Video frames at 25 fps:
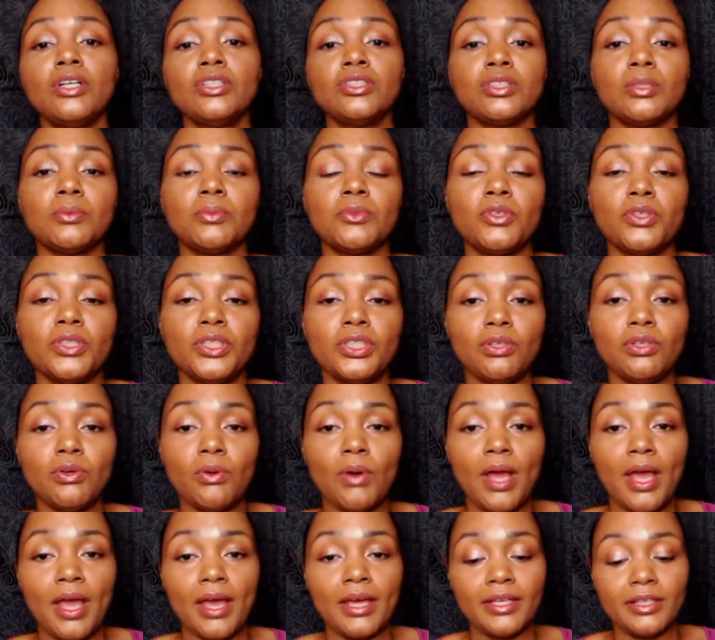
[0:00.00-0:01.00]
So I'm going to go
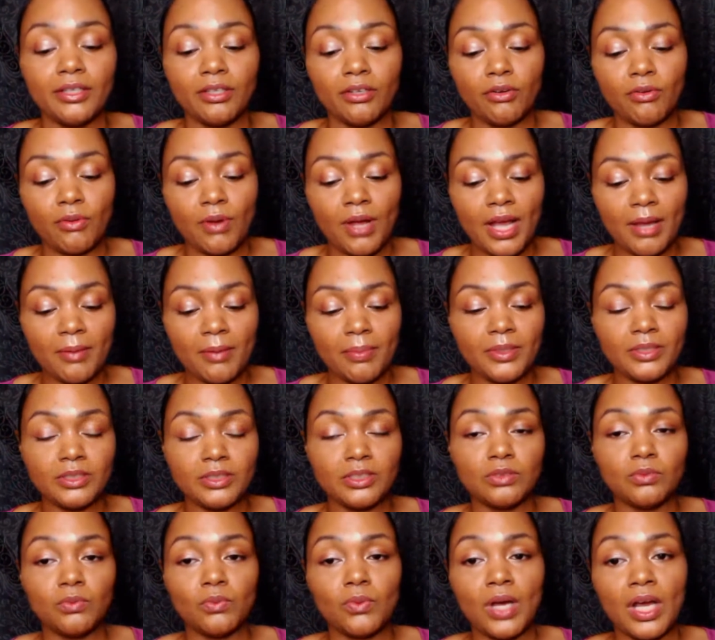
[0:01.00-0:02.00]
ahead and grab
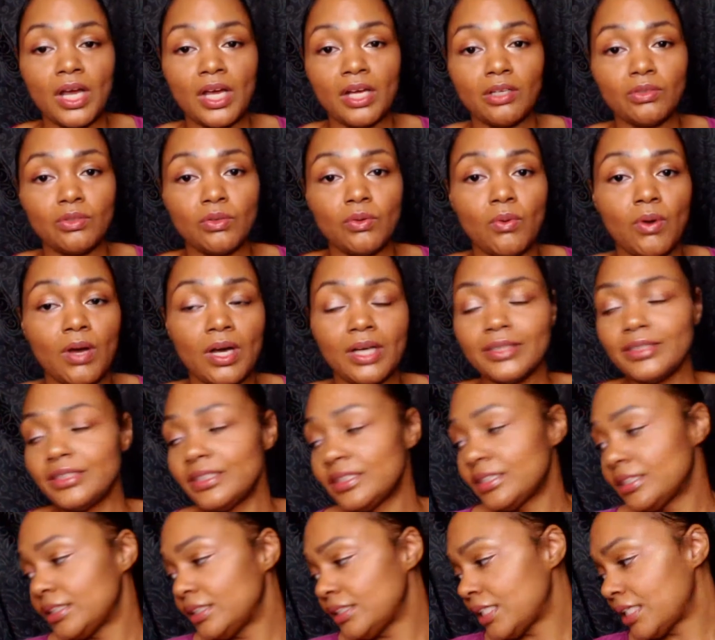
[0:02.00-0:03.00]
this Wild Kuan
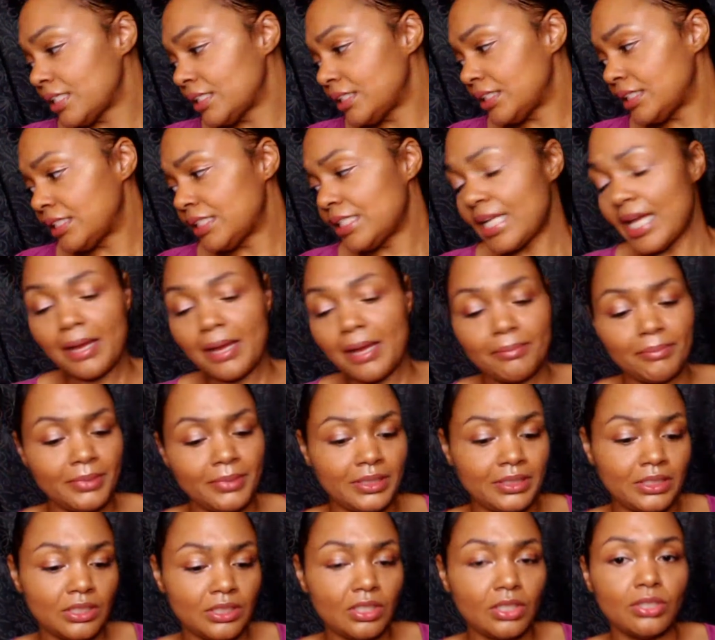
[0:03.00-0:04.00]
Yin. Did not
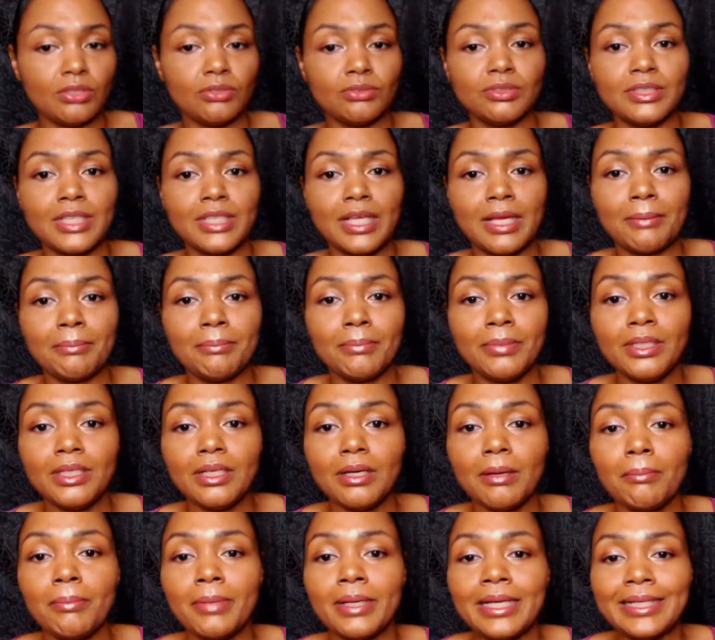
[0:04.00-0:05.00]
mean to close that book,
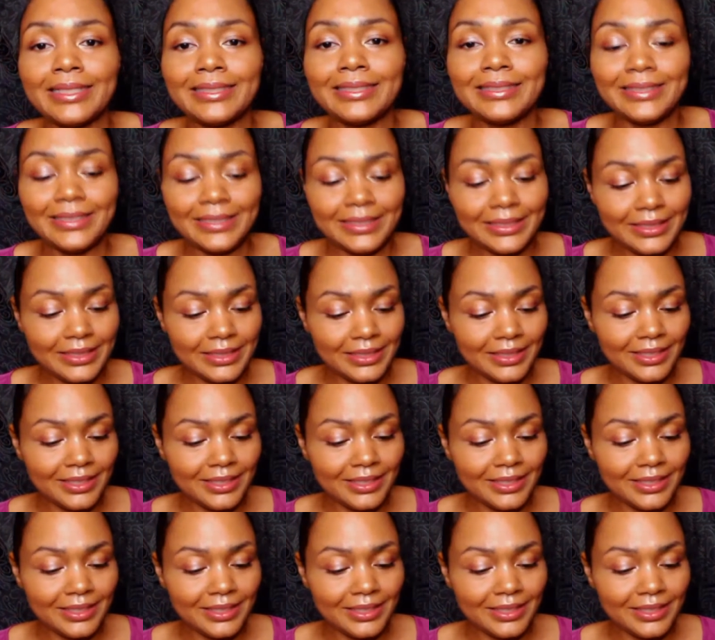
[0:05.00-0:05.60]
but I did.